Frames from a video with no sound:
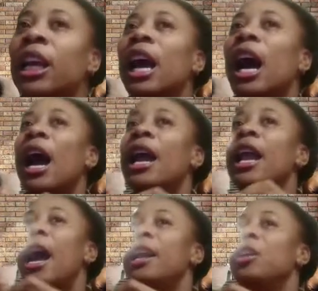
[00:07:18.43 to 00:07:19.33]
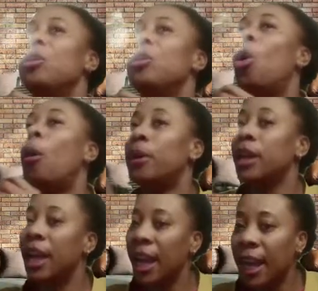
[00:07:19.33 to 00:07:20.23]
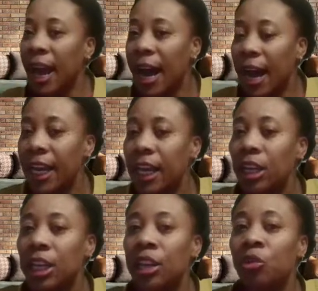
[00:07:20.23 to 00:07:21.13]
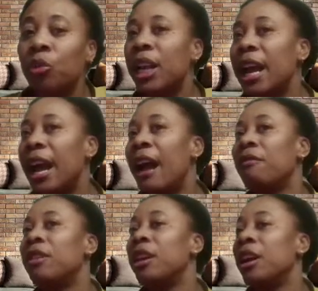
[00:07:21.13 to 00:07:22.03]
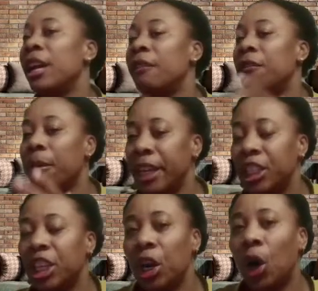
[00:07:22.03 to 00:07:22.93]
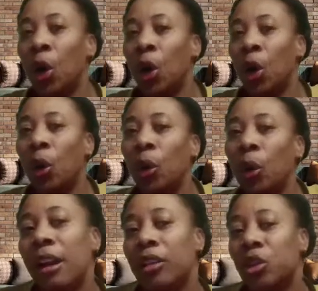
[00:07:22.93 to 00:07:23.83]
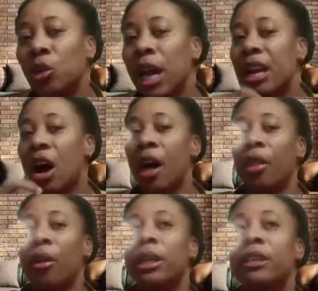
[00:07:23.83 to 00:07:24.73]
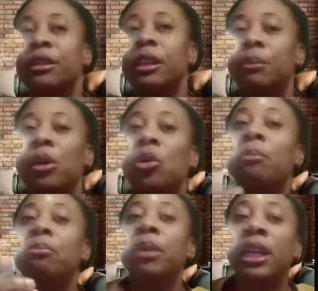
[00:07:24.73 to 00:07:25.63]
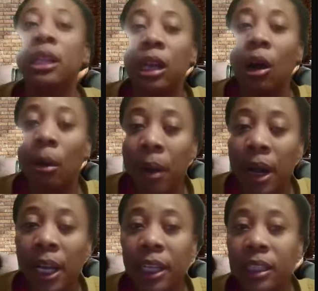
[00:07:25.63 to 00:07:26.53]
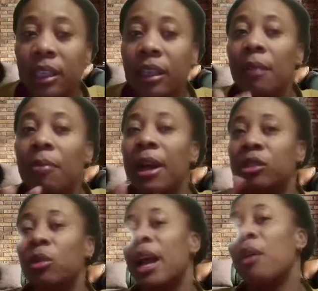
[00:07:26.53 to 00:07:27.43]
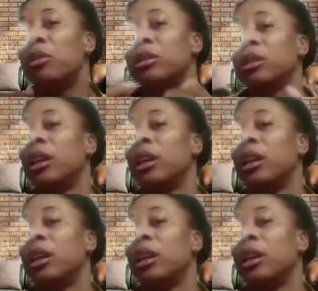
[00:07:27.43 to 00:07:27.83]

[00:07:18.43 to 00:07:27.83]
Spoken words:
I didn't open AI didn't really have their information out there so that other developer could build upon it. That's what I was